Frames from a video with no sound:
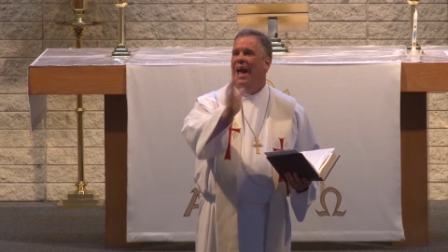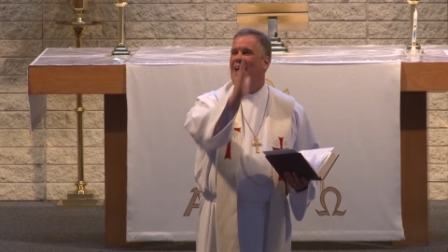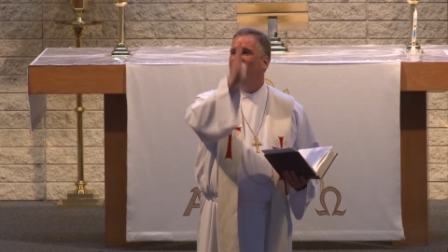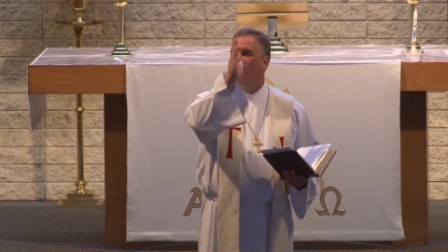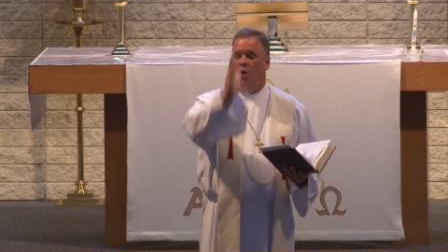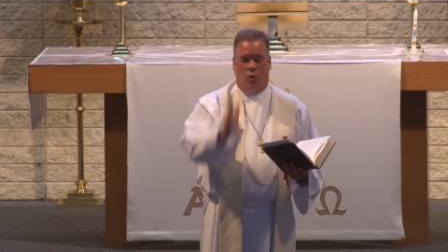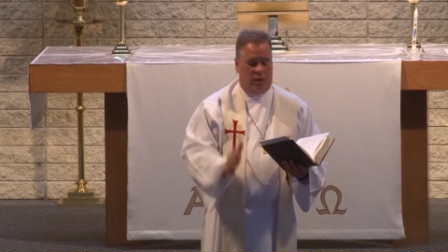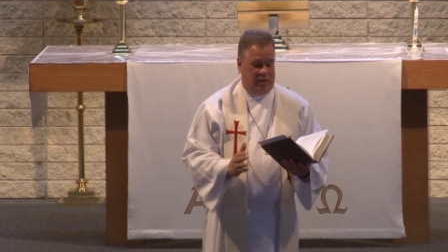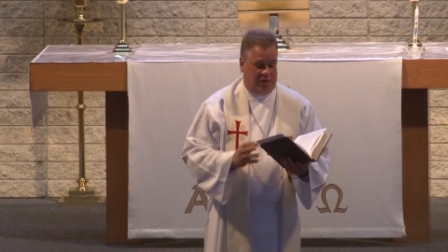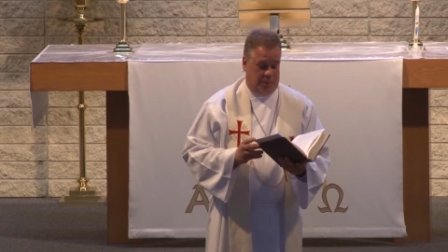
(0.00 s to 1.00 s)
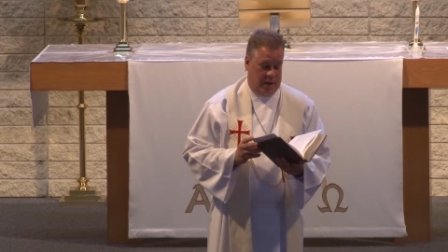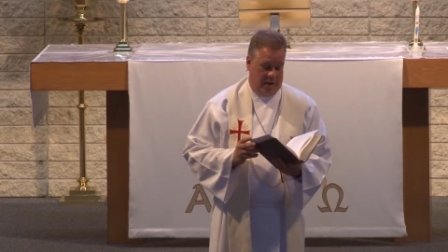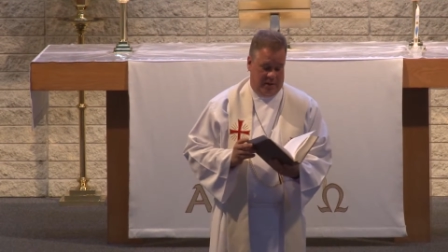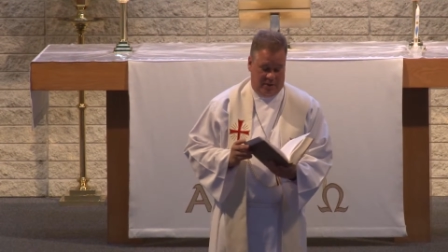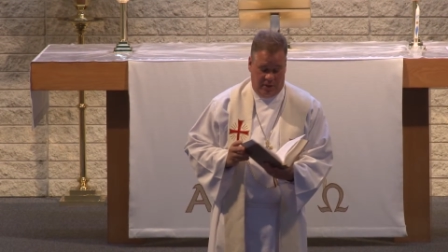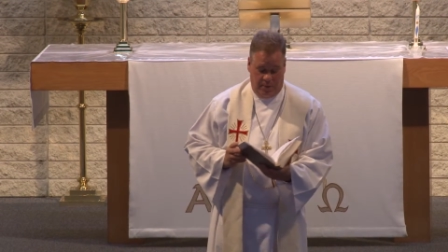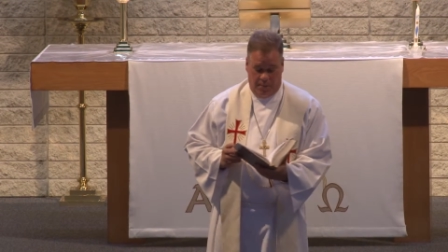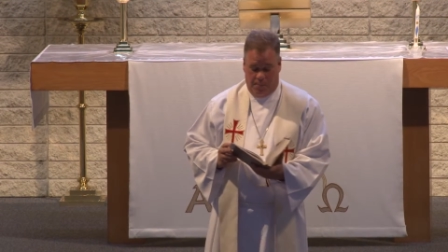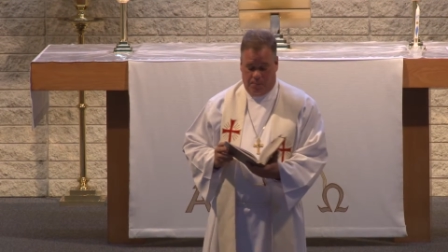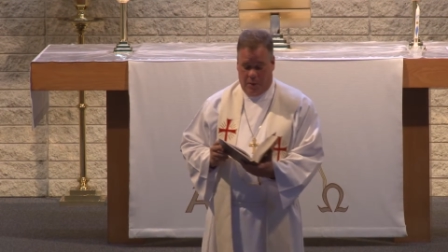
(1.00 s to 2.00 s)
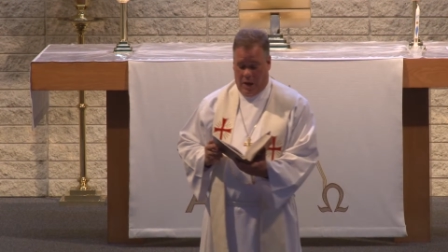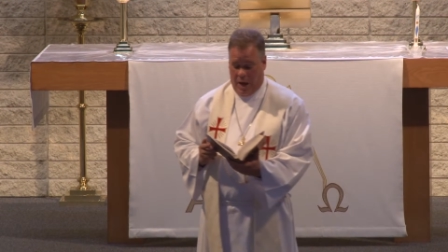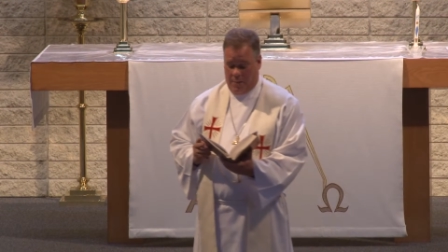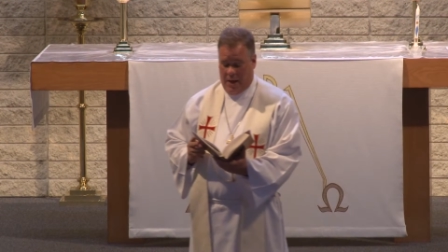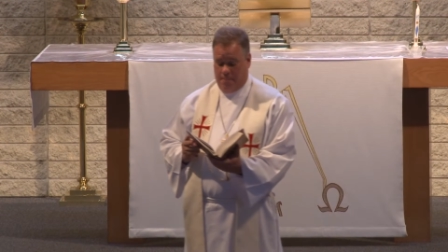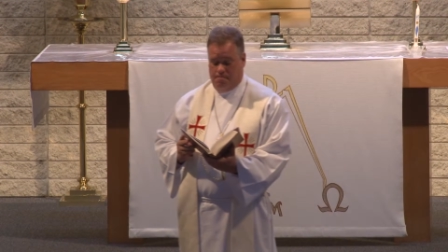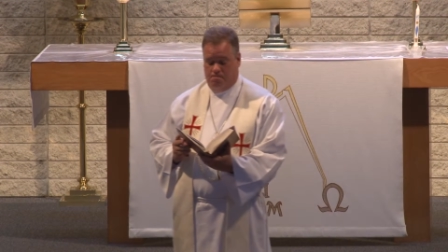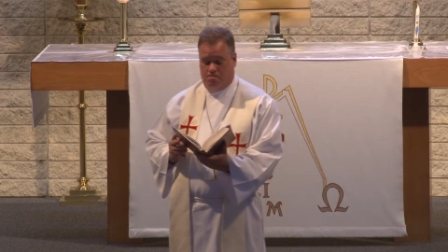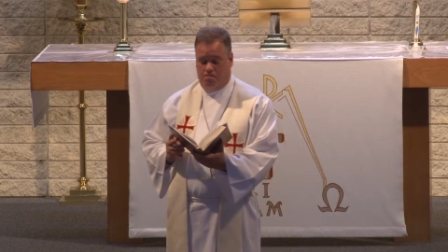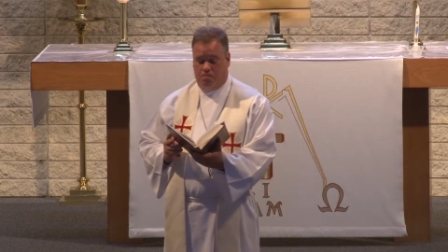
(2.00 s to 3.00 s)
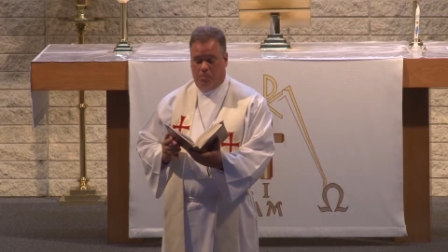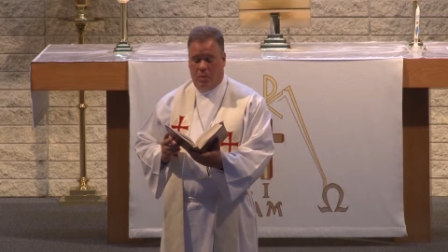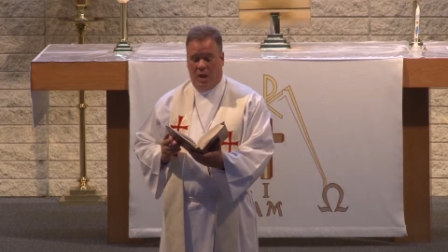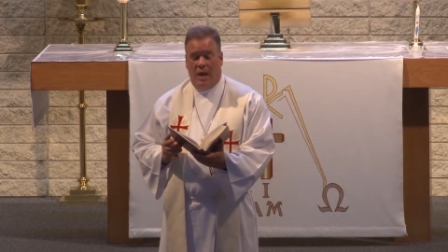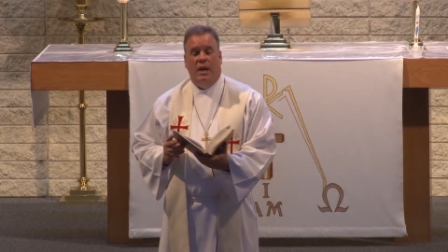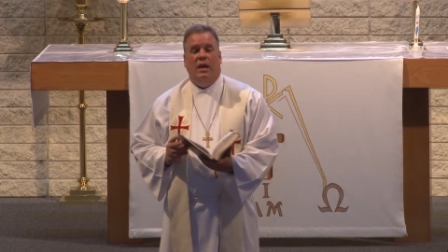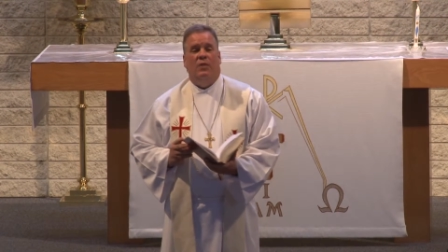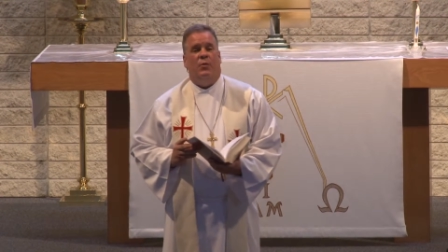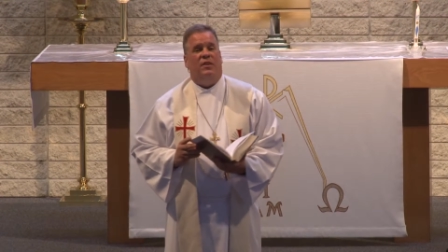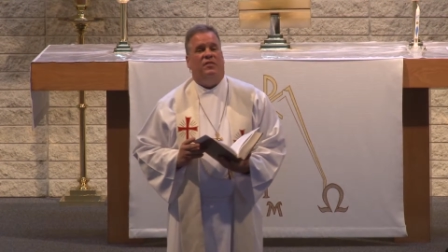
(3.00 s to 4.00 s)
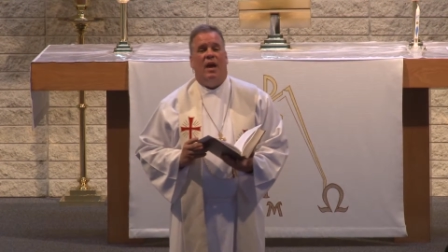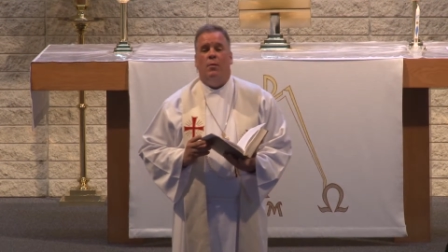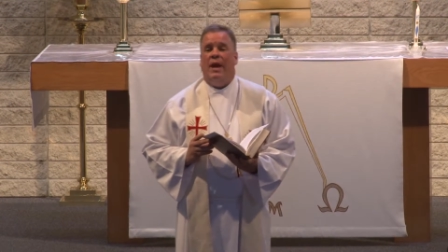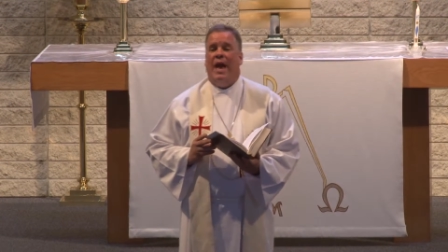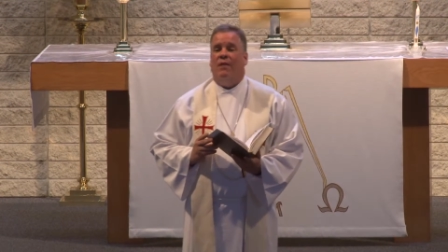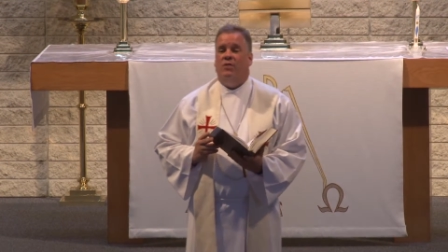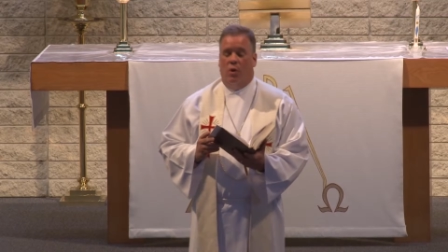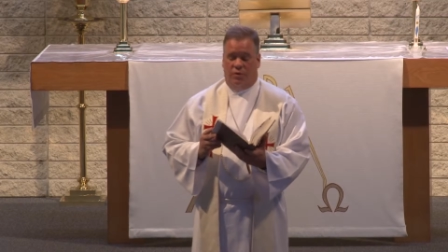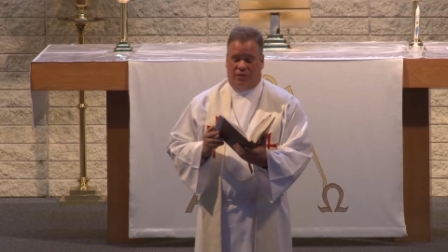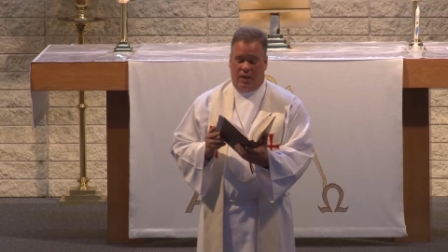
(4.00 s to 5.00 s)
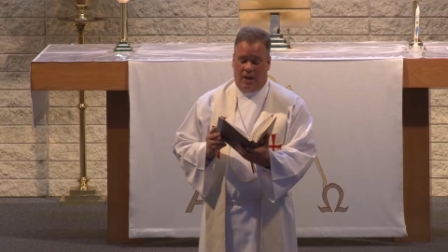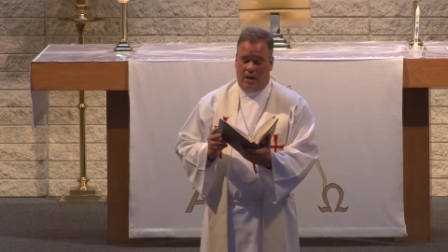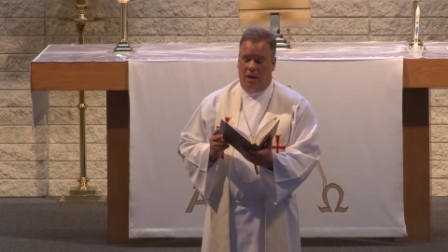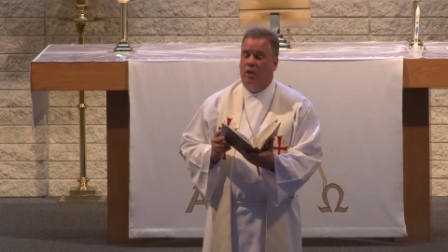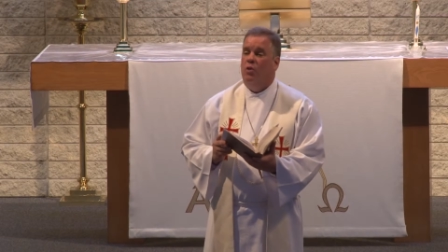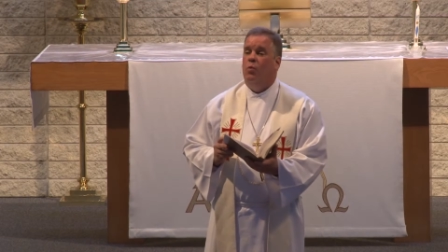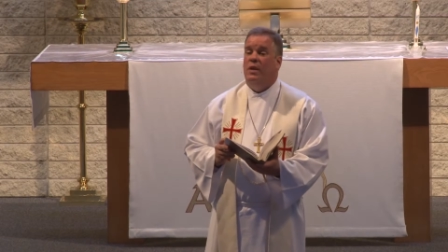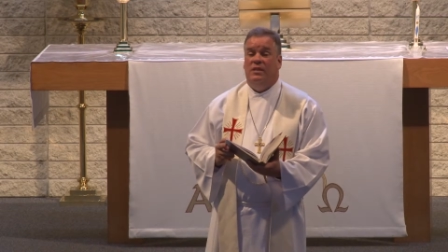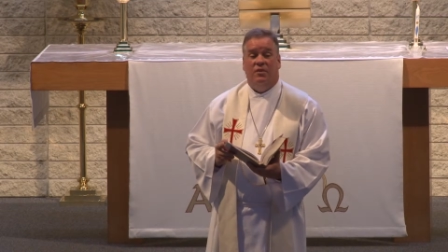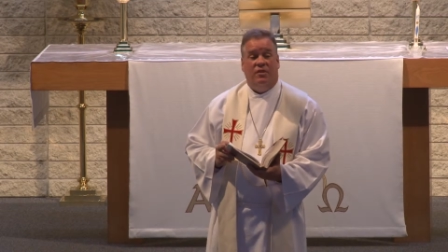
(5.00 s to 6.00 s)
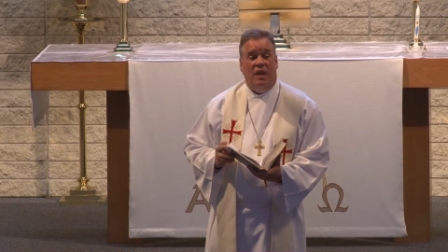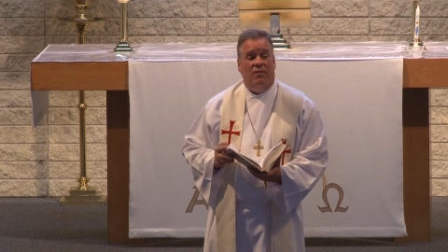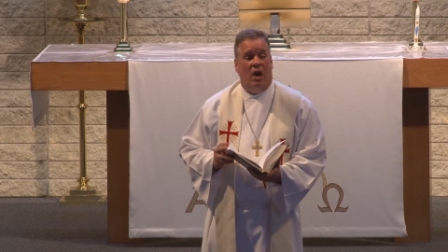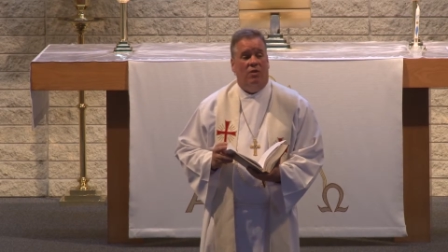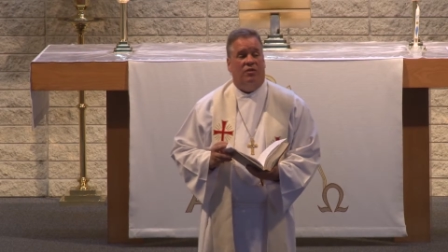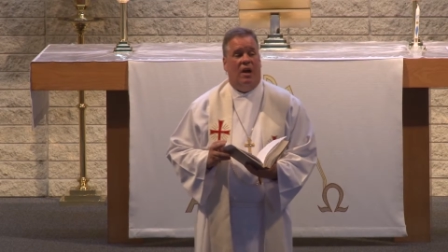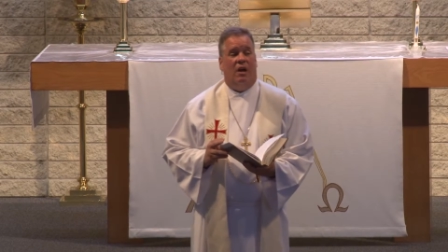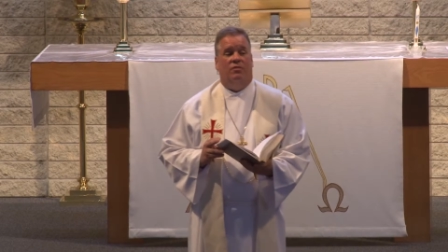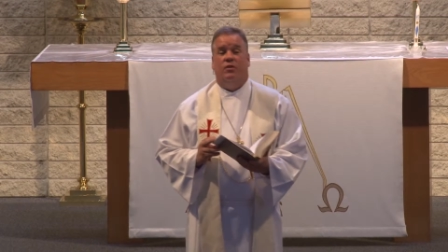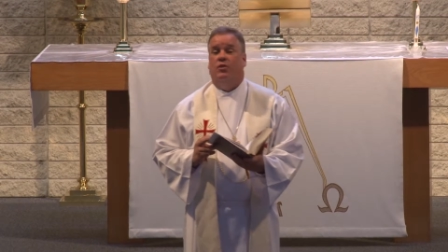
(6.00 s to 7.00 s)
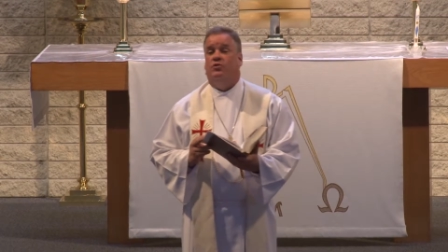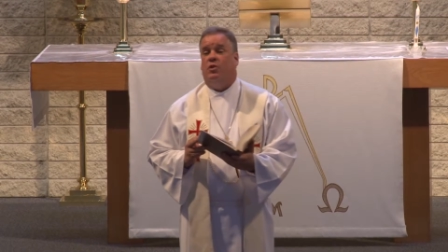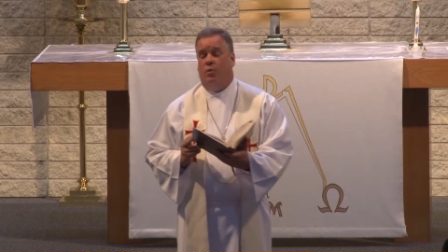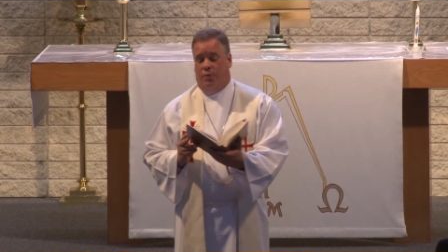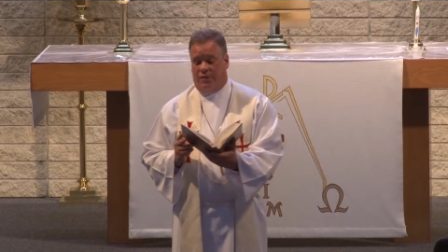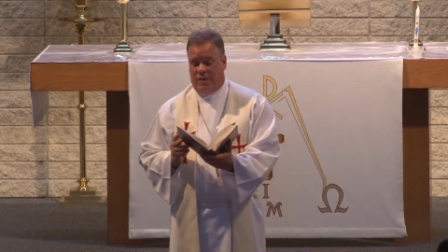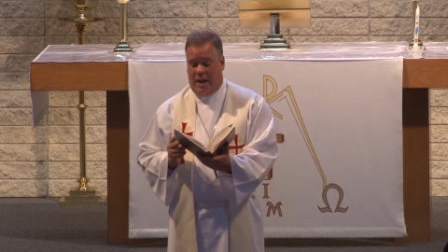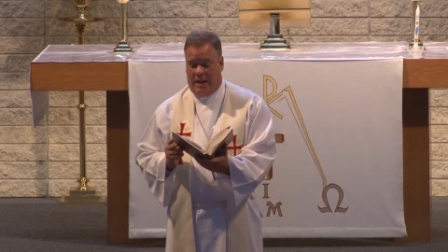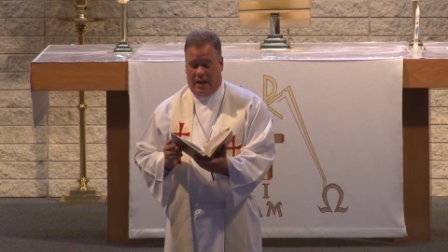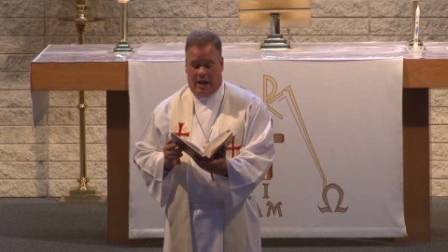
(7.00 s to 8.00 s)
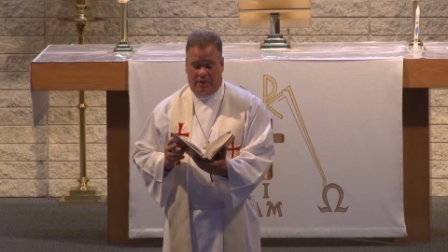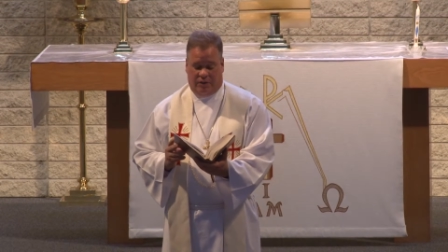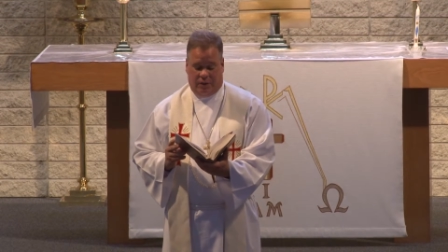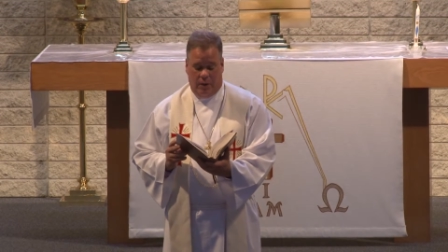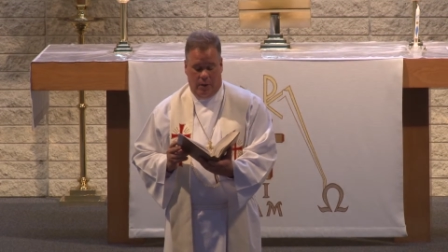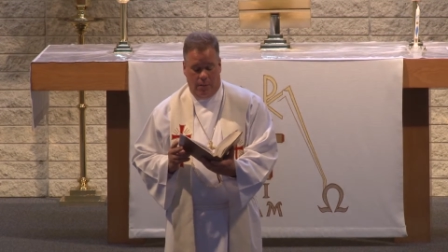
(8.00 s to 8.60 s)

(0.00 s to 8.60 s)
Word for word: and of the Holy Spirit. Amen. If we say we have no sin, we deceive ourselves and the truth is not in us.